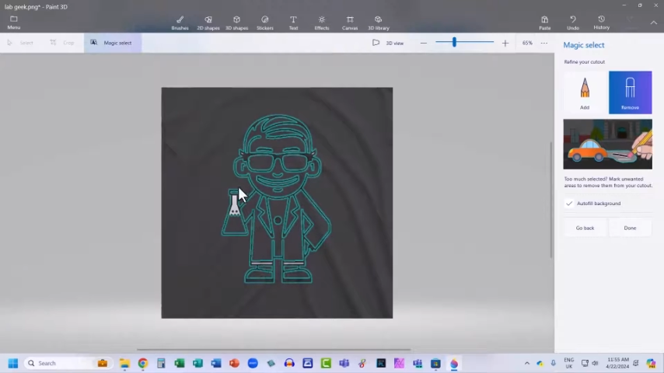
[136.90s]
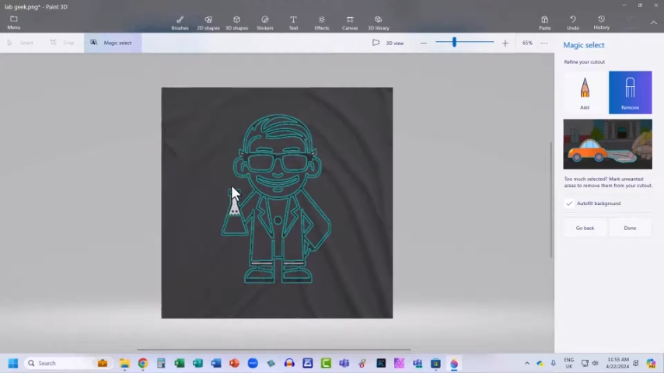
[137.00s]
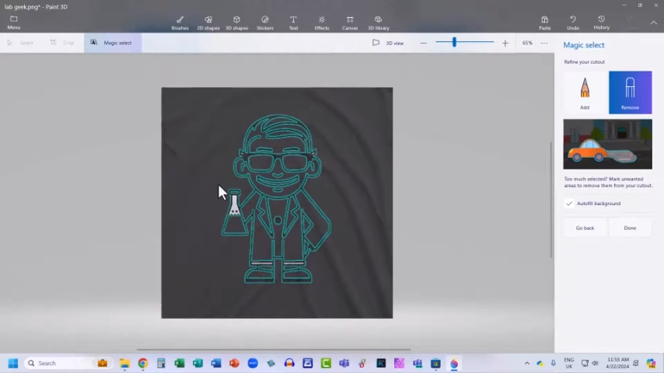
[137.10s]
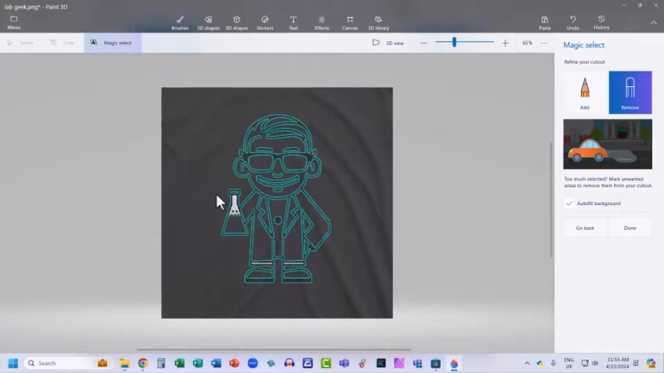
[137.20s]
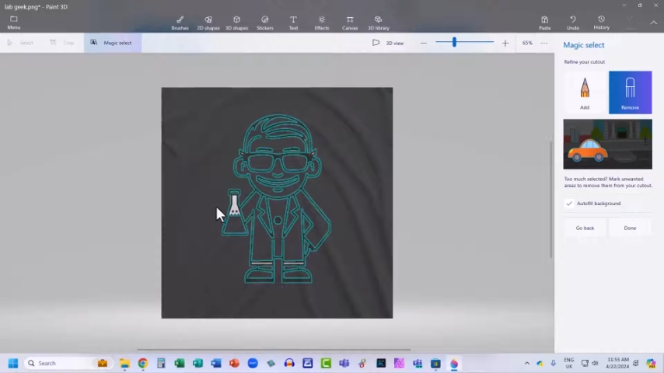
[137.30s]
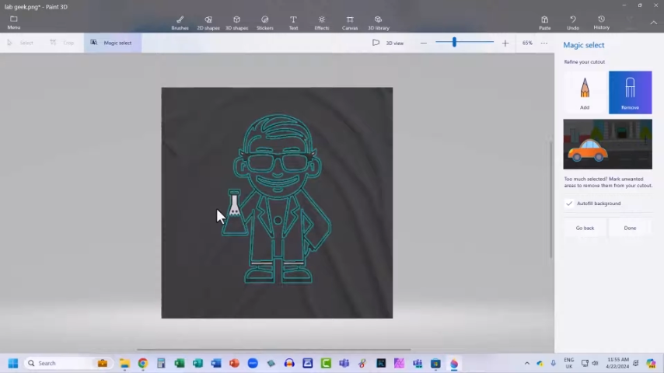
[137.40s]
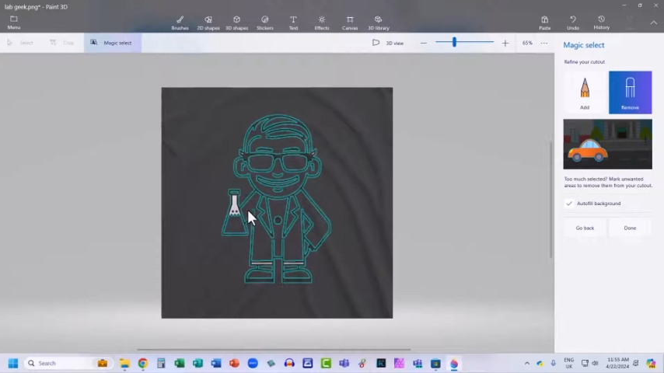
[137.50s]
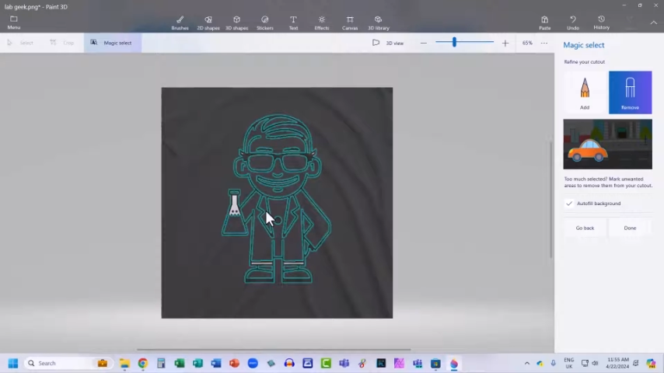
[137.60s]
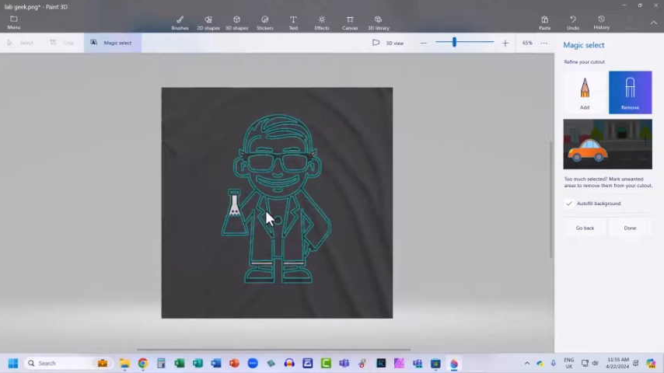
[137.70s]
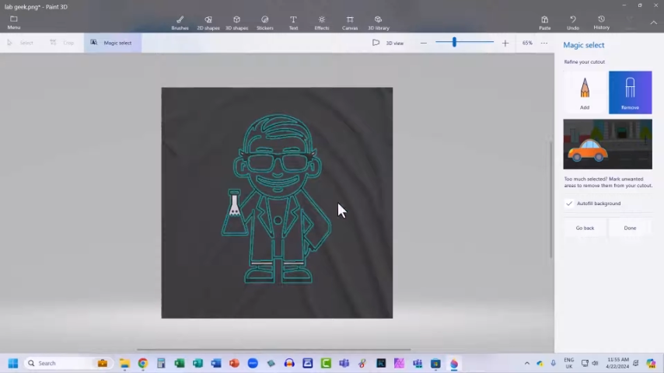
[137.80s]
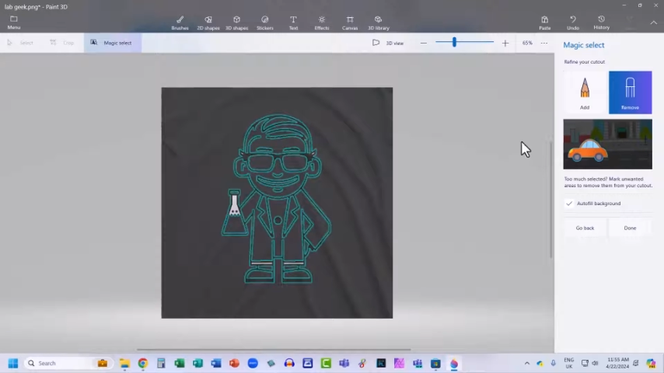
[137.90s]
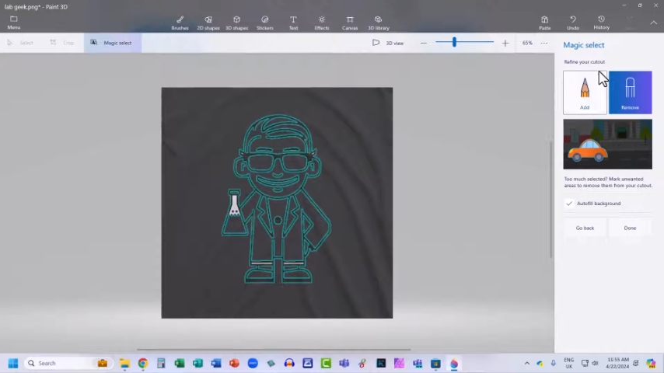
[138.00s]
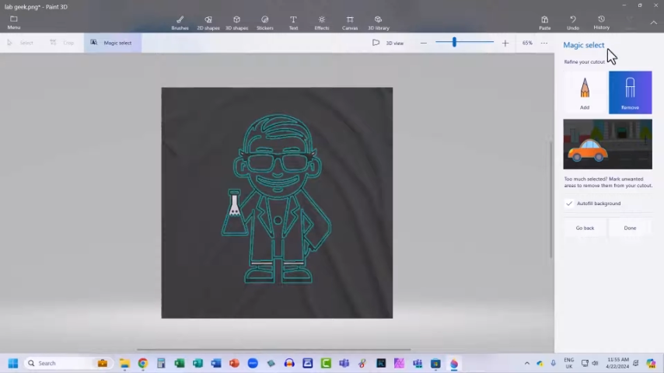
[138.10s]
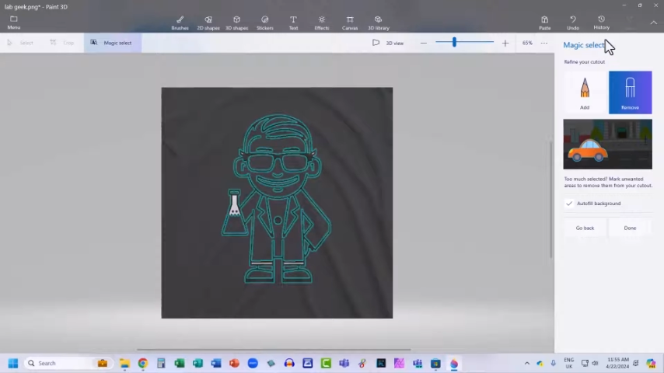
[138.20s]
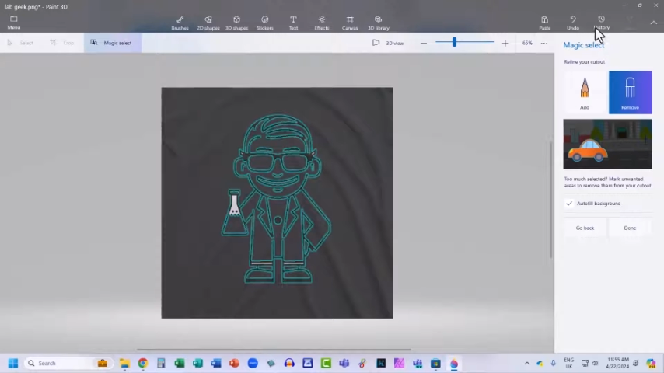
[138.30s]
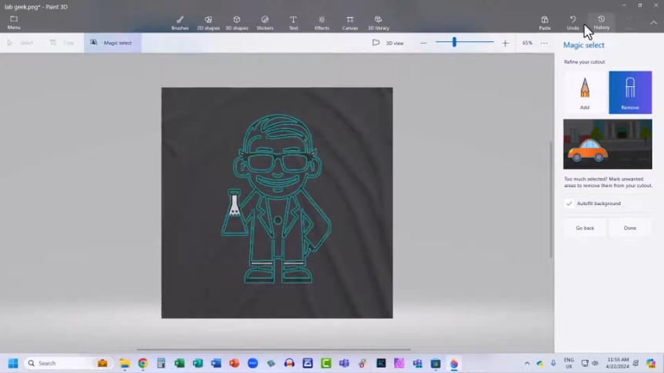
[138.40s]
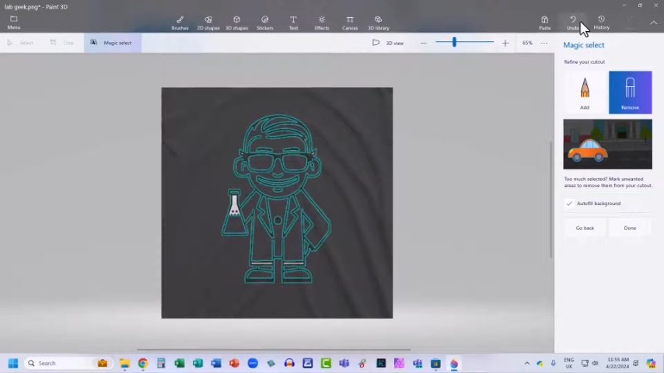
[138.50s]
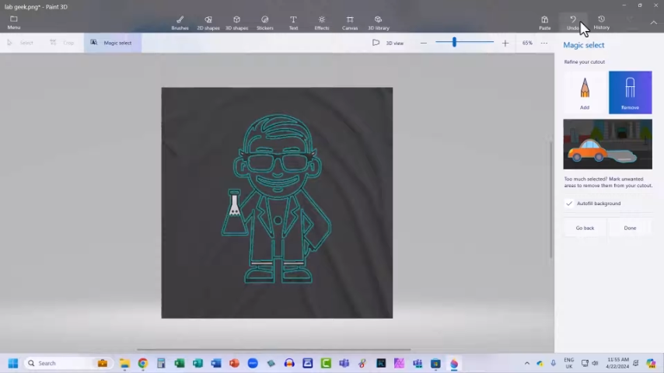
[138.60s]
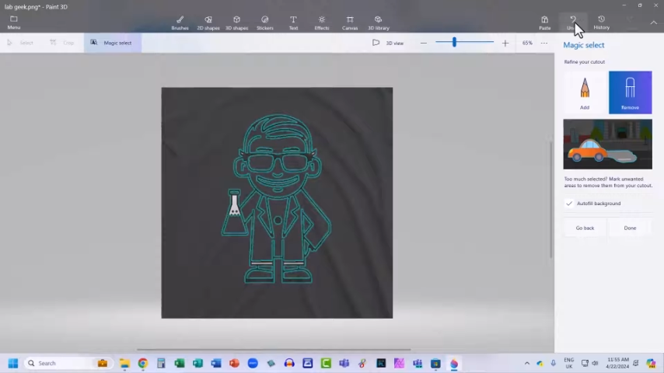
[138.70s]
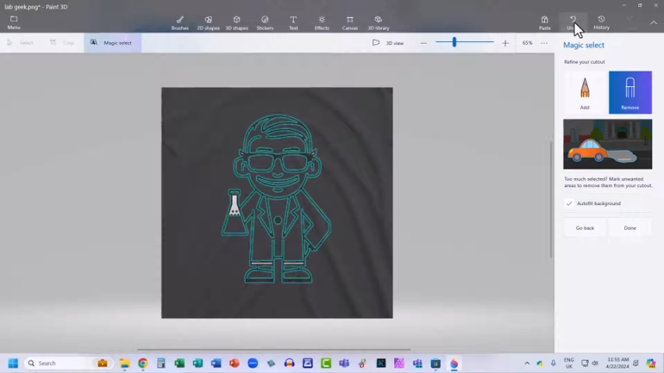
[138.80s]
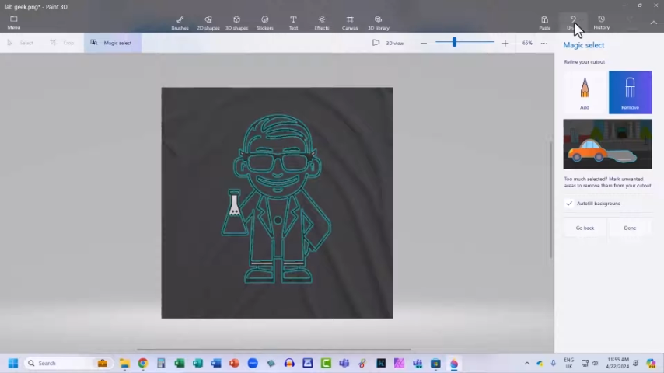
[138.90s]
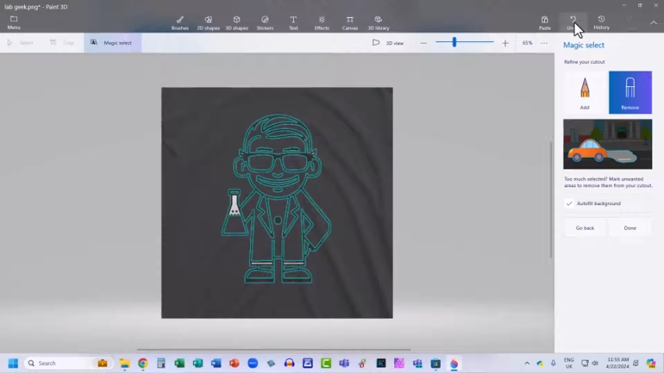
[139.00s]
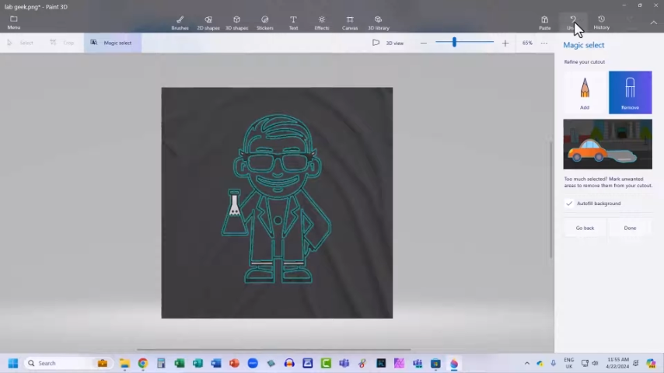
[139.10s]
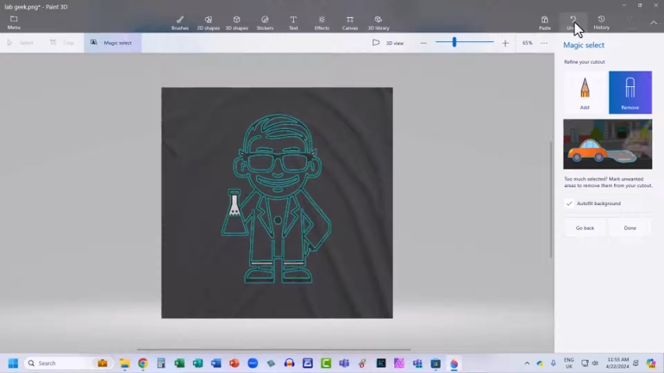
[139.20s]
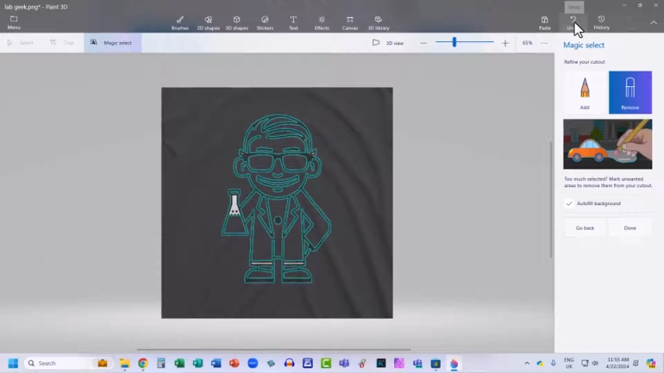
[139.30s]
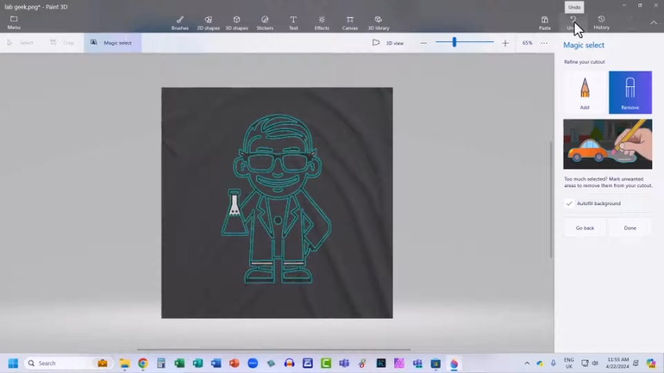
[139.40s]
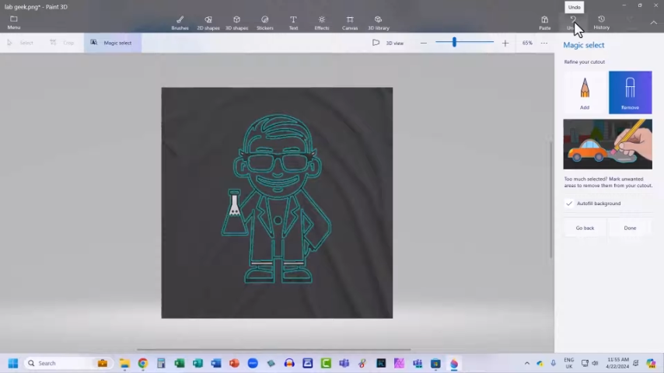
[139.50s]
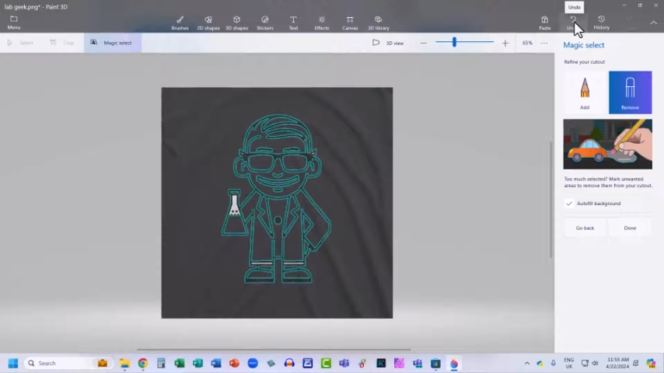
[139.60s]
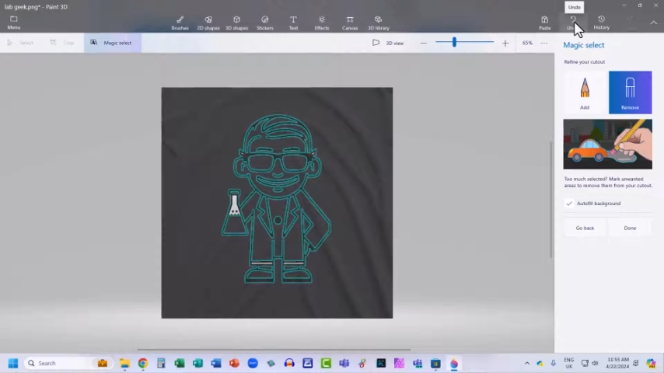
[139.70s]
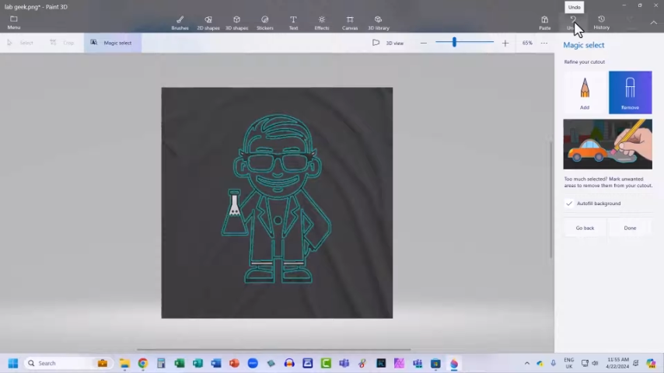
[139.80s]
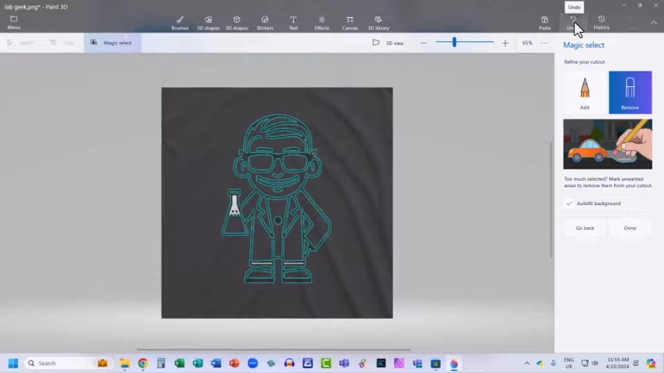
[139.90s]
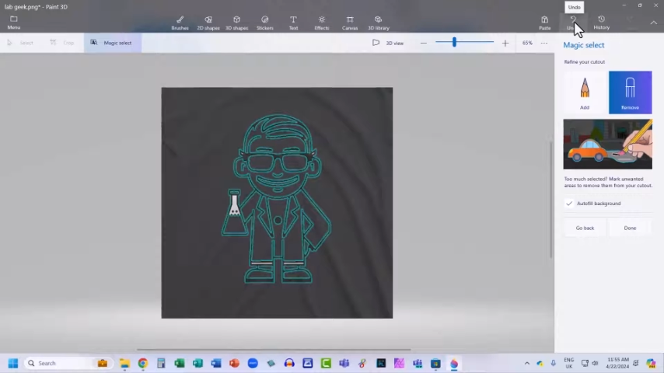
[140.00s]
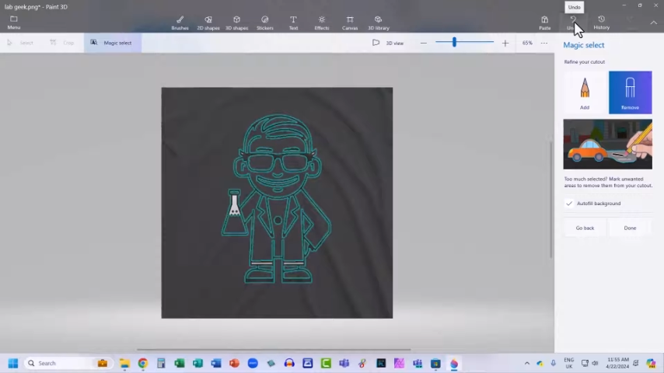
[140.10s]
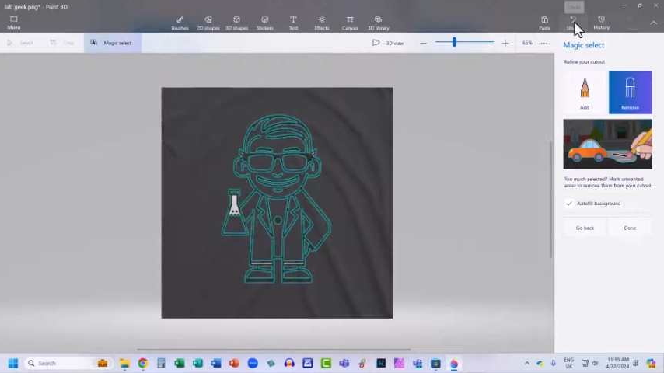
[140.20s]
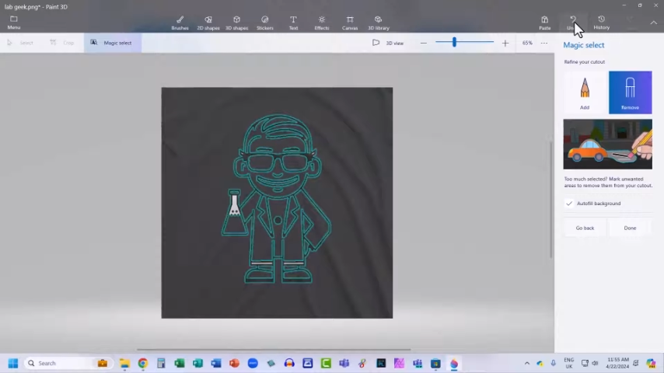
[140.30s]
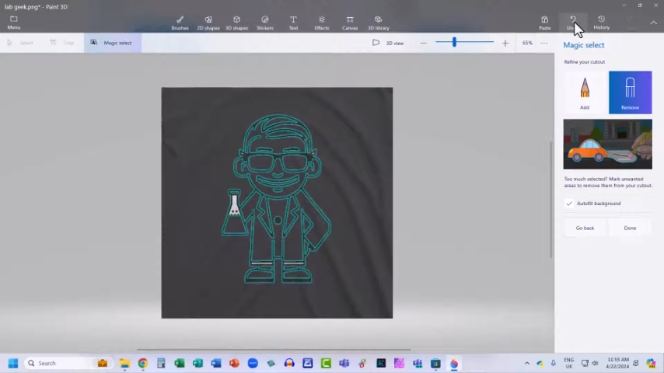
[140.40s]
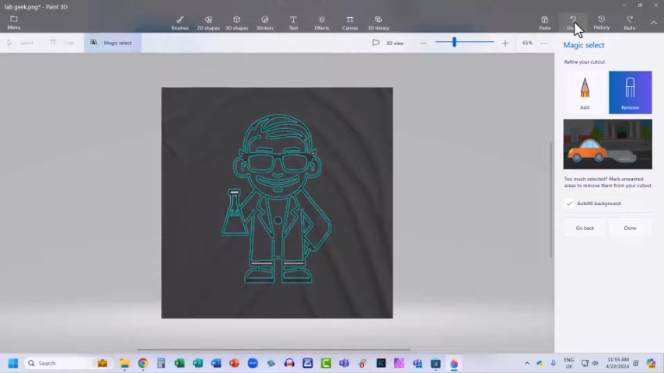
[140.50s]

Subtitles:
[unreadable: no face in view]